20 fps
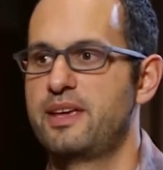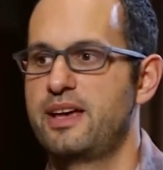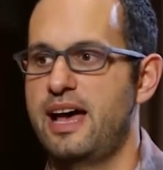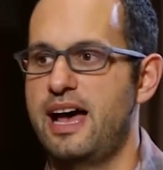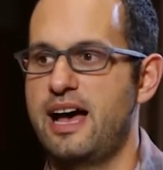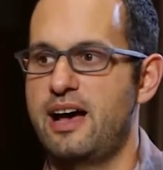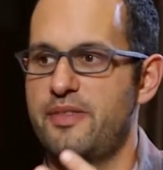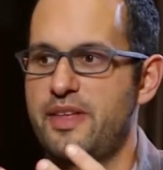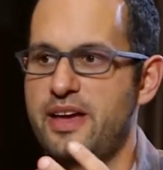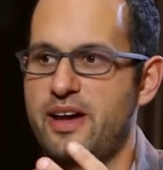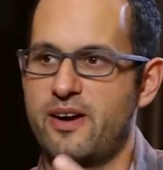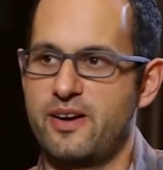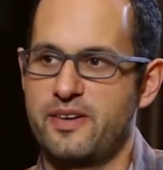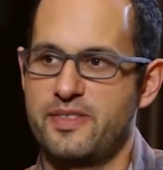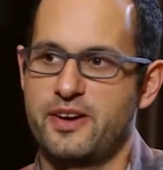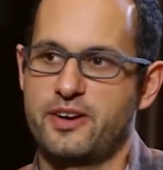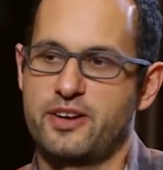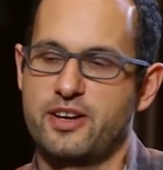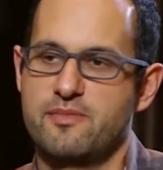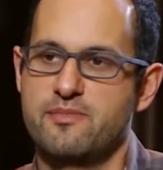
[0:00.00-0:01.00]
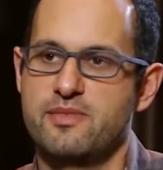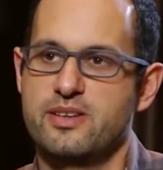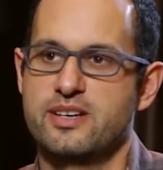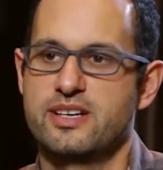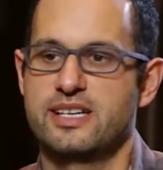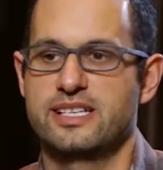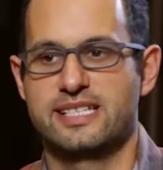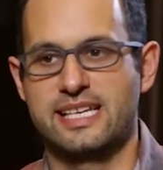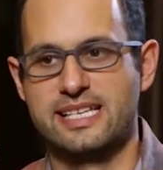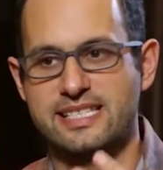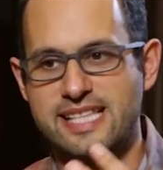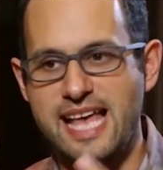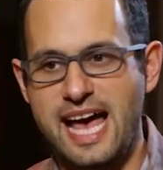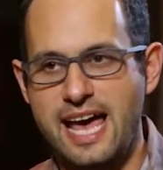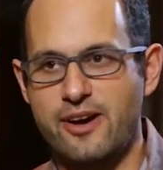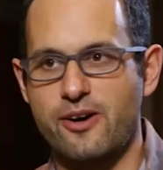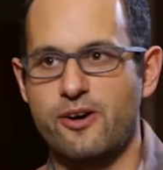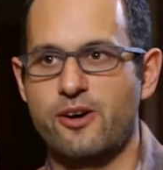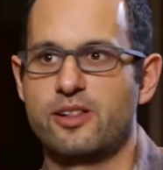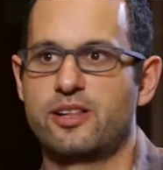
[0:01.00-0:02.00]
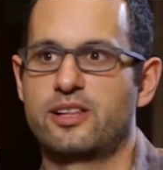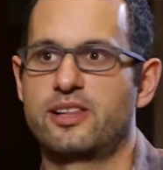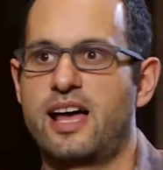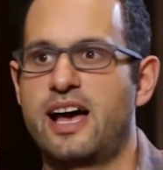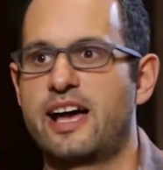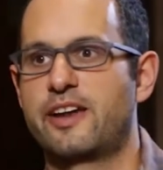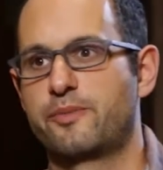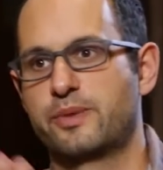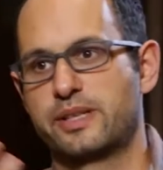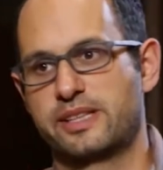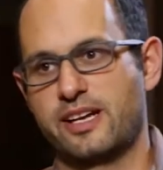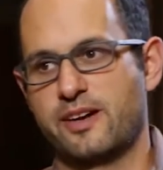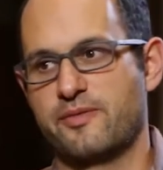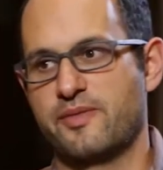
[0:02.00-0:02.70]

how they are in their communities, is that all aligned with their